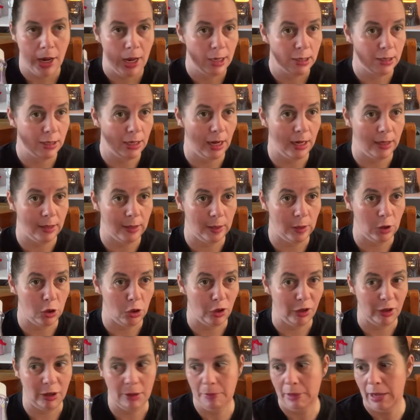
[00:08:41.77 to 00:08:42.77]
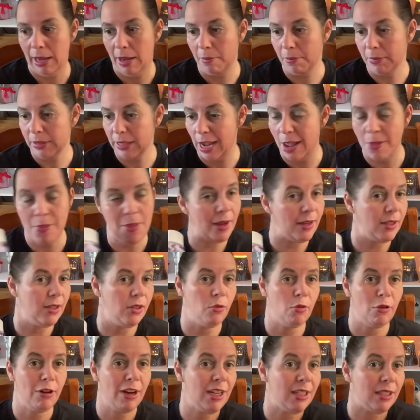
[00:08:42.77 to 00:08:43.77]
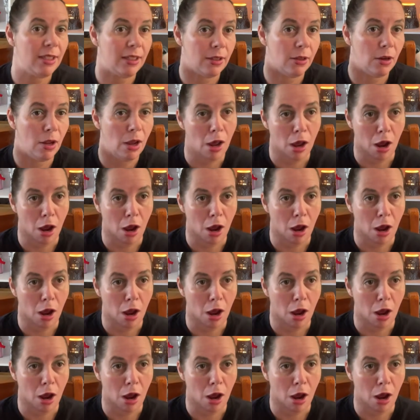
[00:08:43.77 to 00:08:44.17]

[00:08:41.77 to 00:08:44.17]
Dancing Sugar Plums, and that's the reason